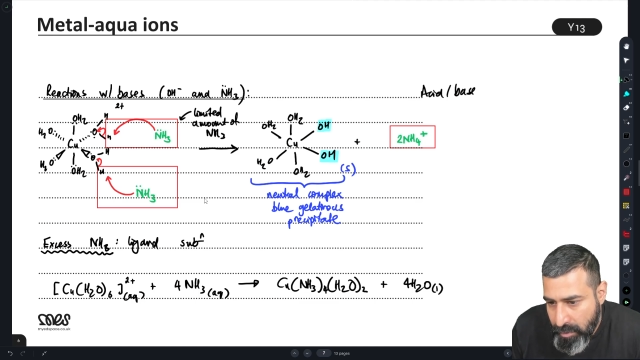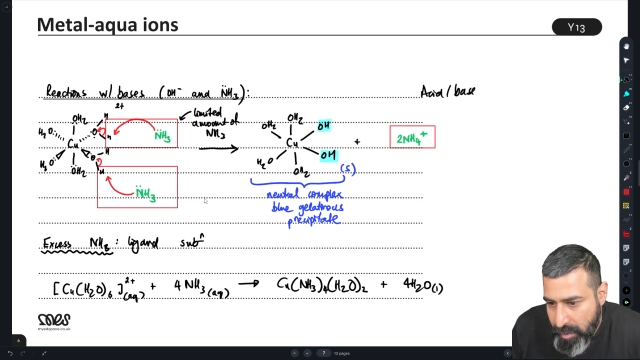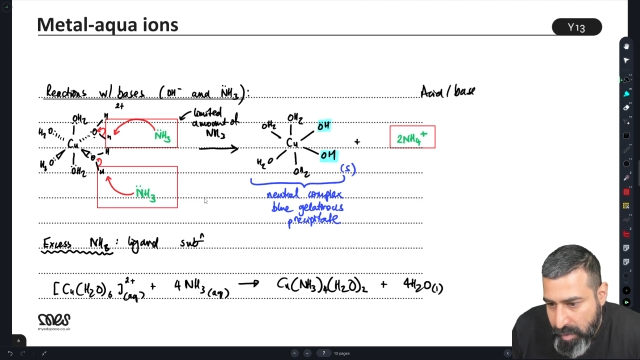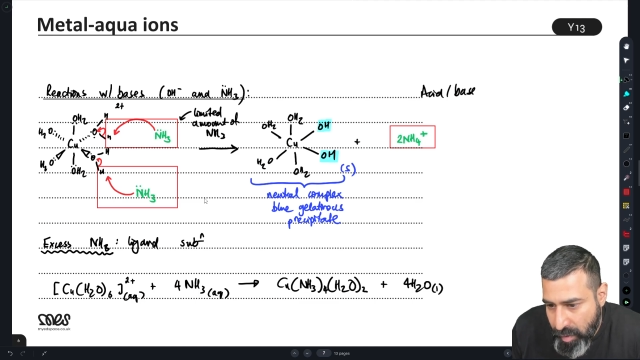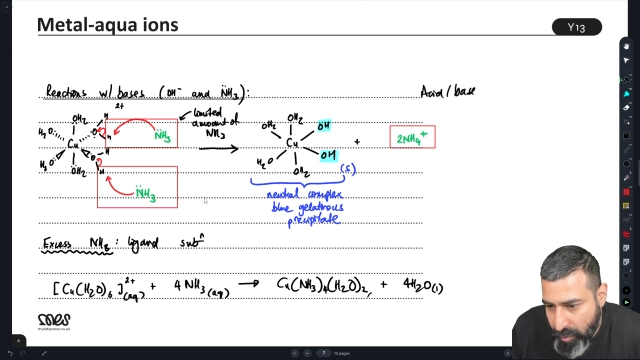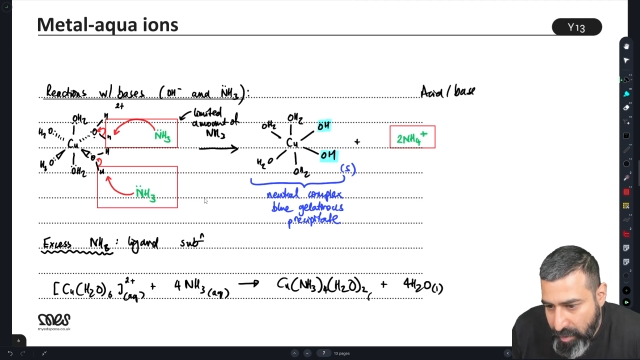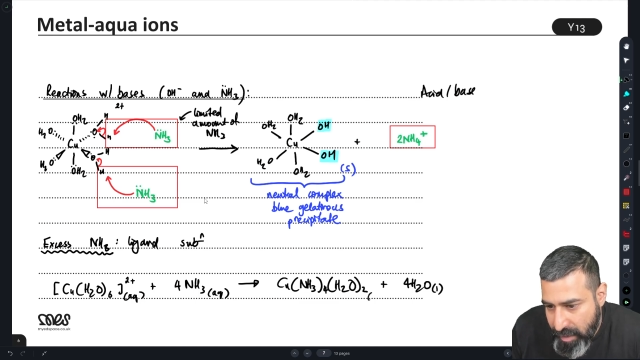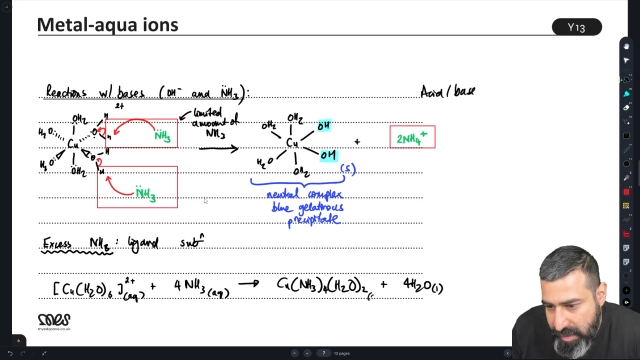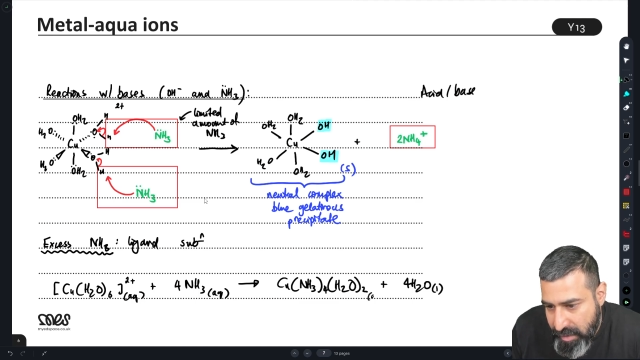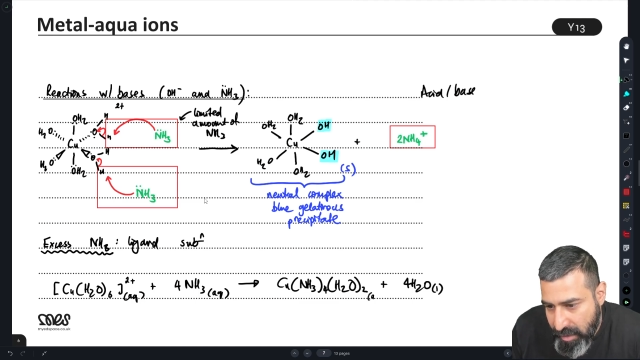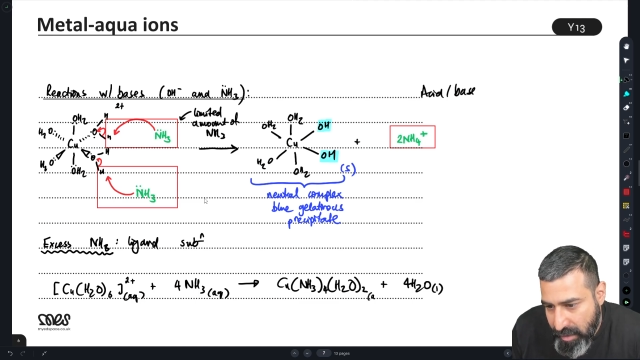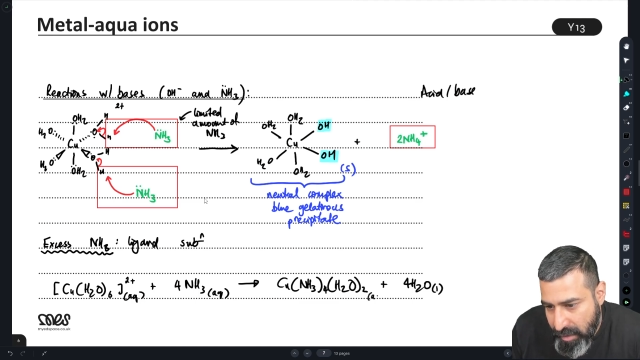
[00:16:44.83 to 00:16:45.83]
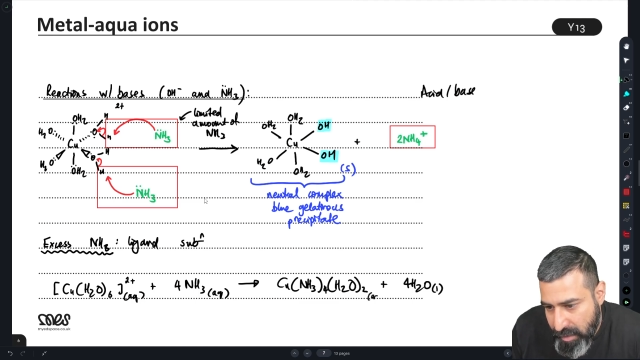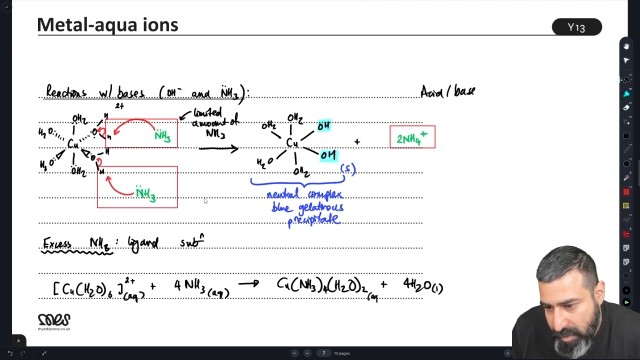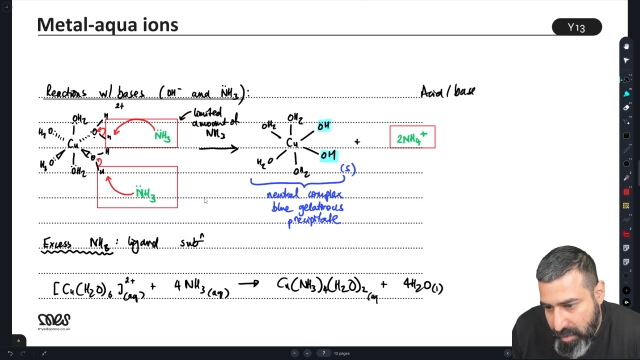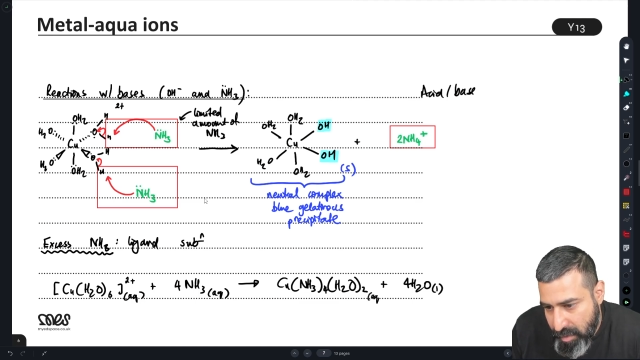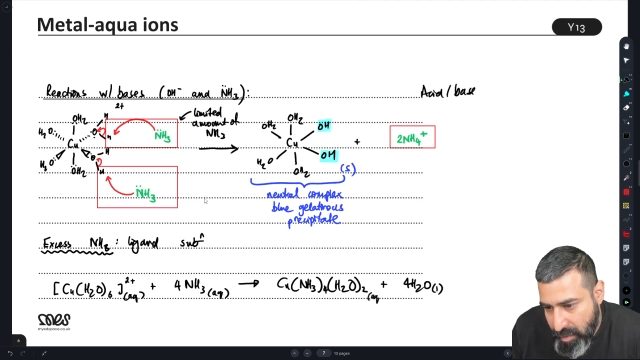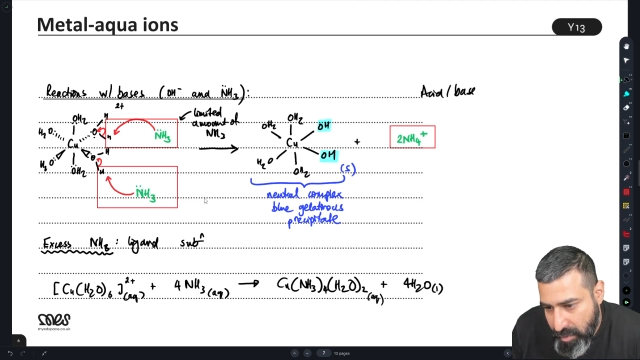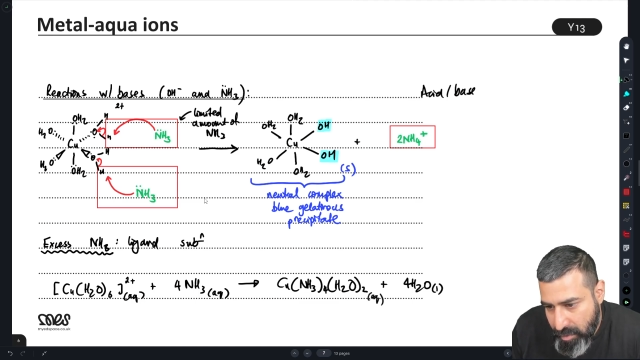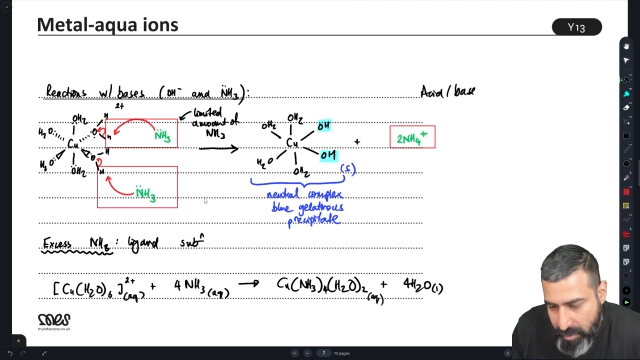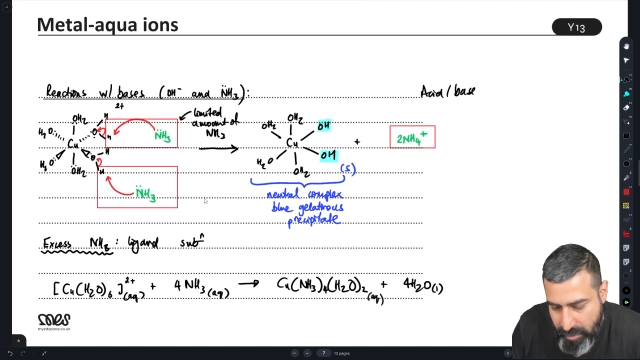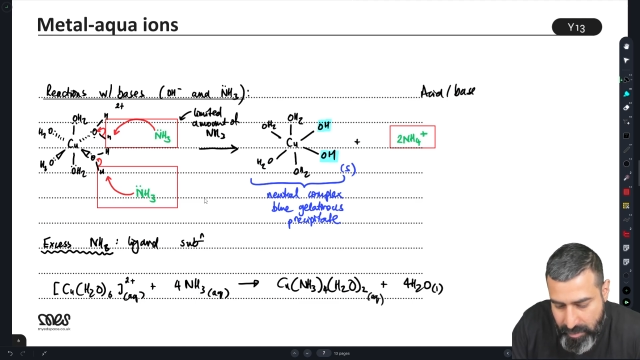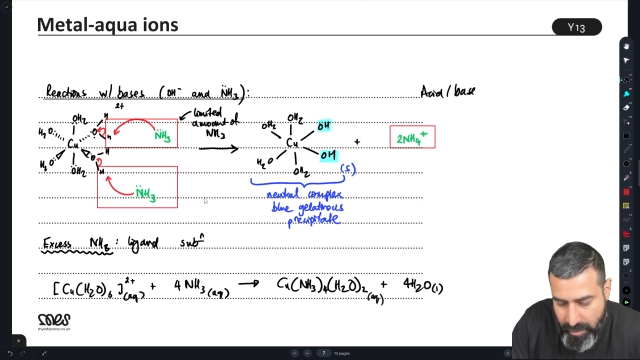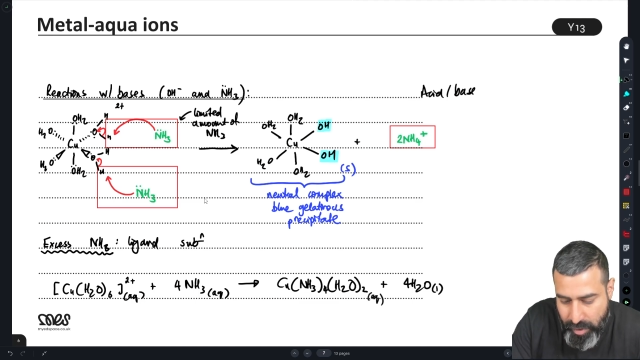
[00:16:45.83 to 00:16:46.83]
So this is,
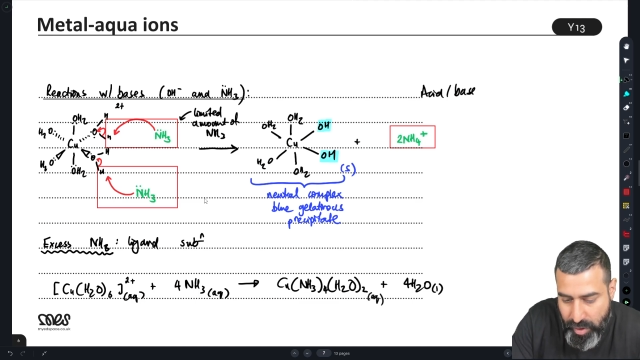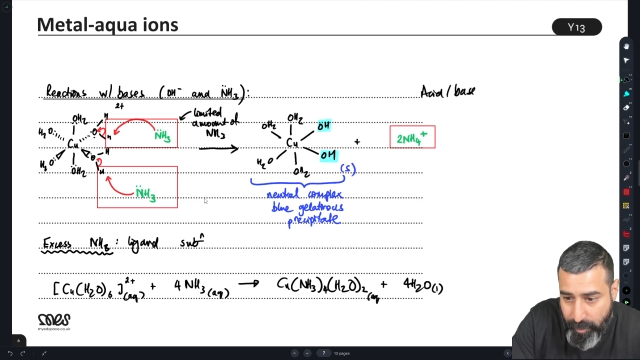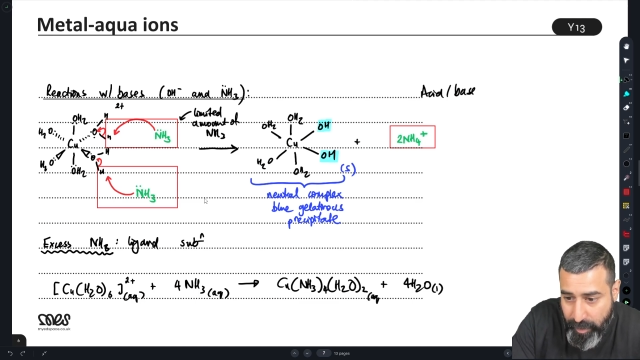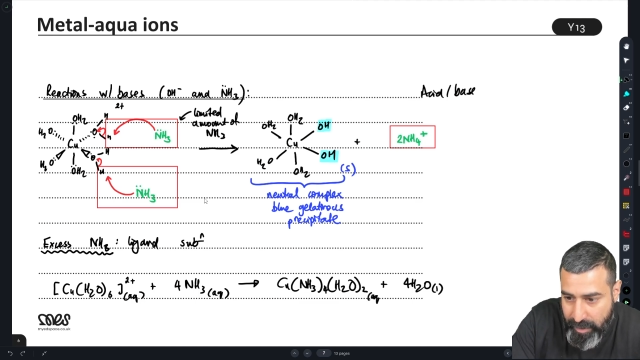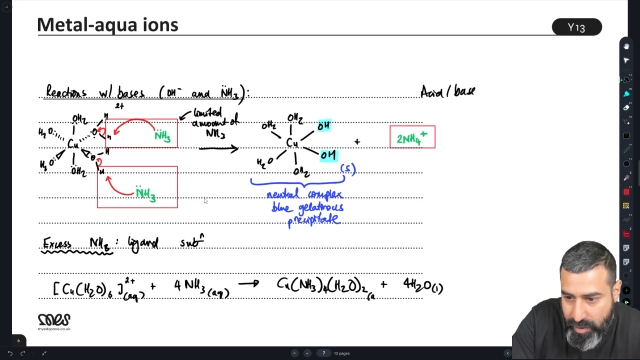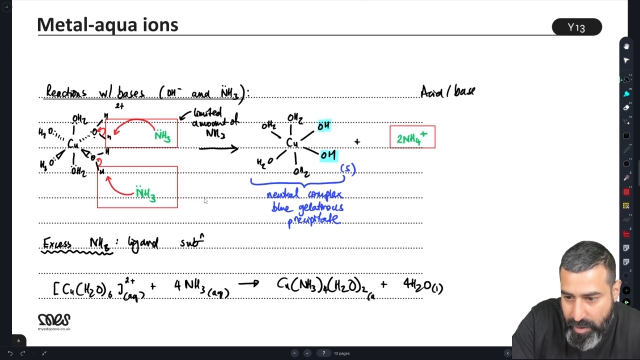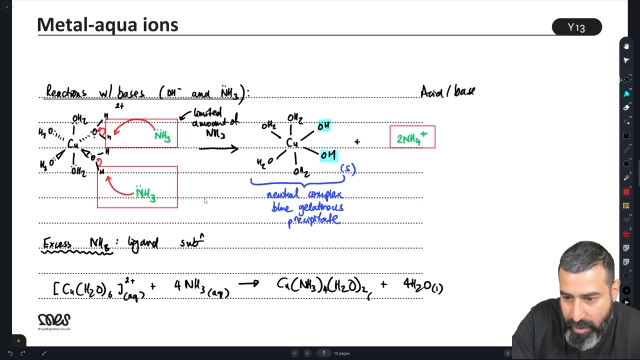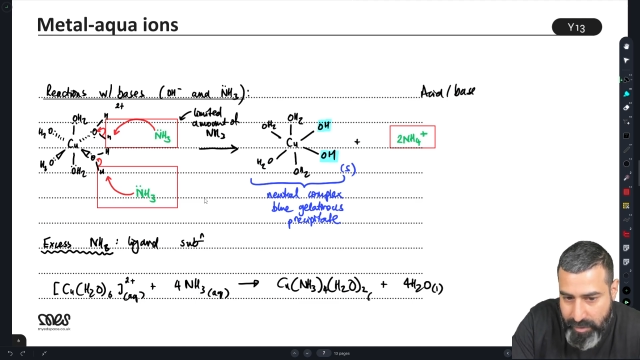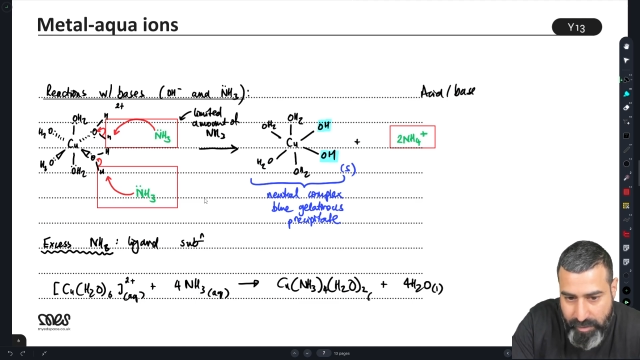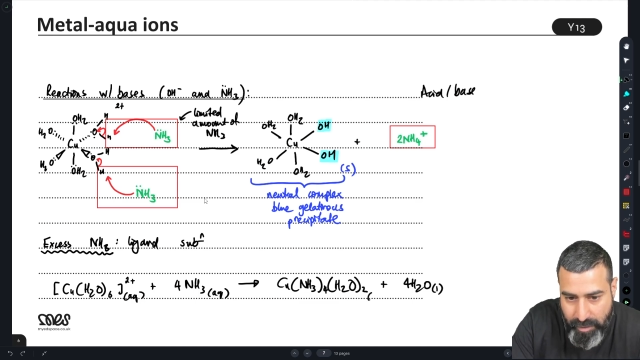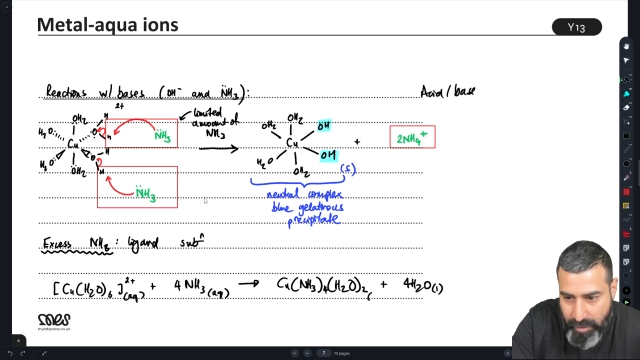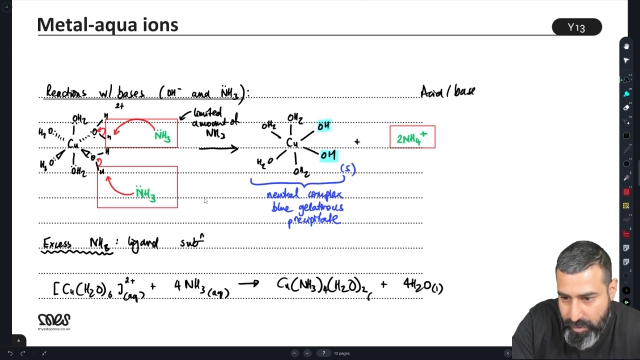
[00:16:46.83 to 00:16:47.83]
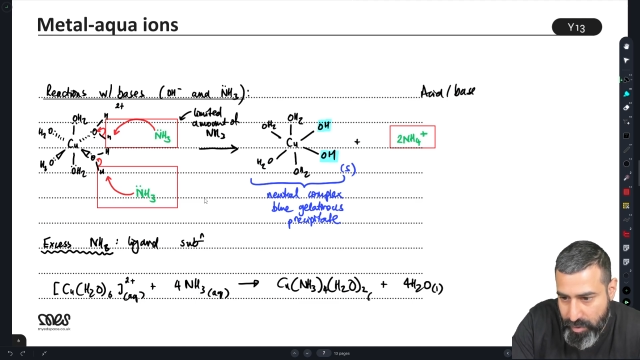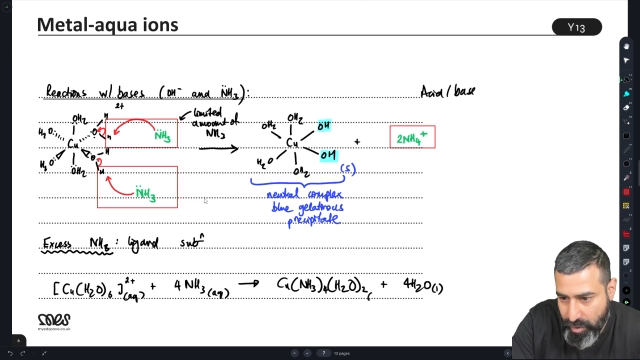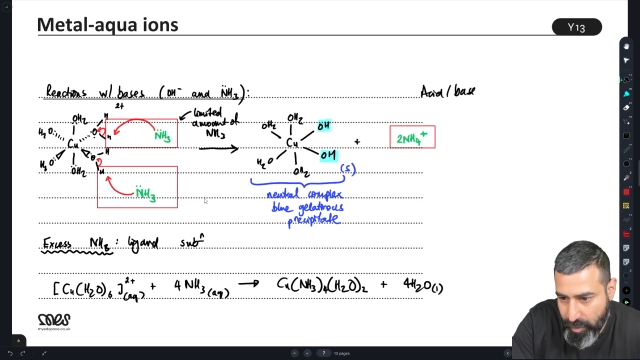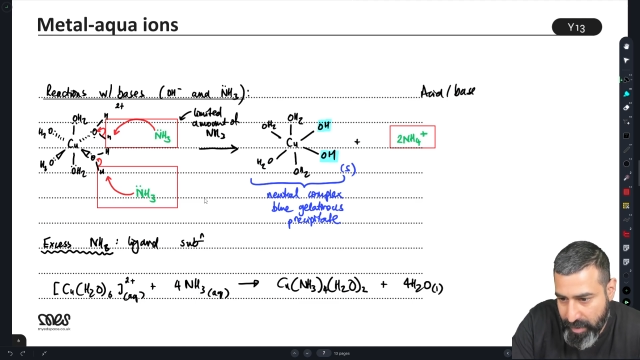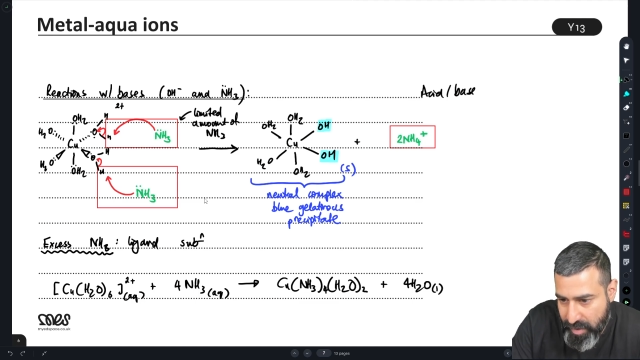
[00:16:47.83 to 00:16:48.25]
I should put the charge, it's got a 2+